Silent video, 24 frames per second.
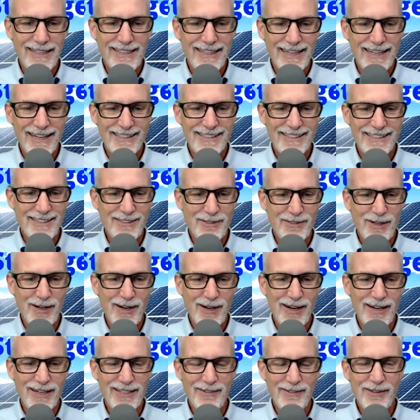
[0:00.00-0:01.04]
Yes, you
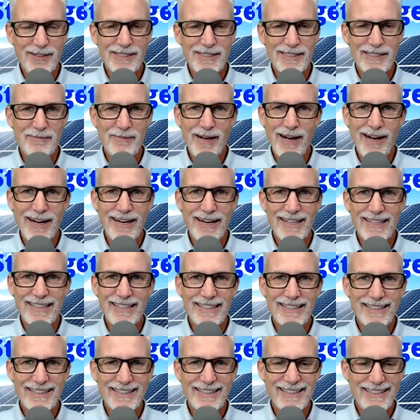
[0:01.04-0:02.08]
are. You are
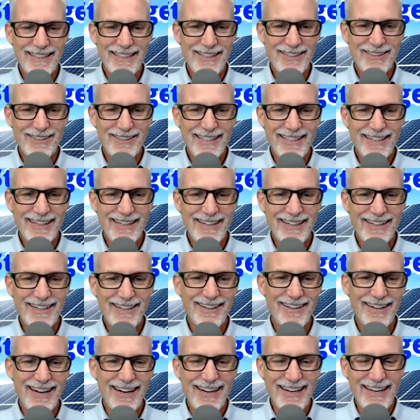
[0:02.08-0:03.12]
smiling ear to
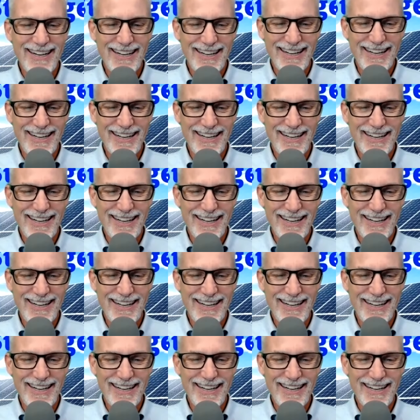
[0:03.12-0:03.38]
ear. Yes.